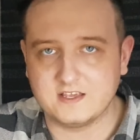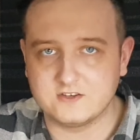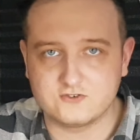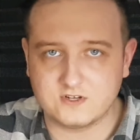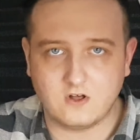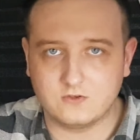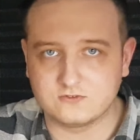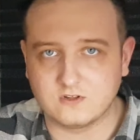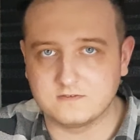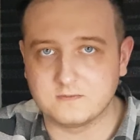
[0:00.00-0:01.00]
You can drill holes
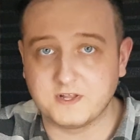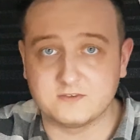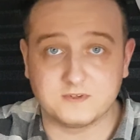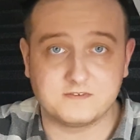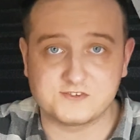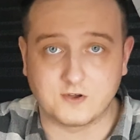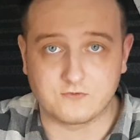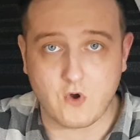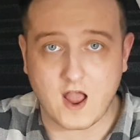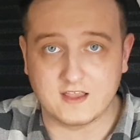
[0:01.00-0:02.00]
all over the place, but if it's not
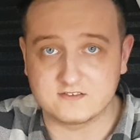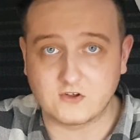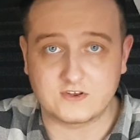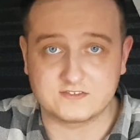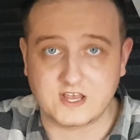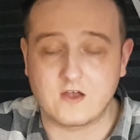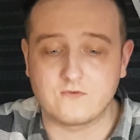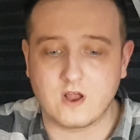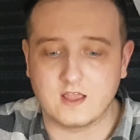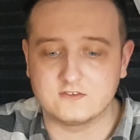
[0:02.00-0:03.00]
right, it's not going to
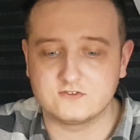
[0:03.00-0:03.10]
sound right.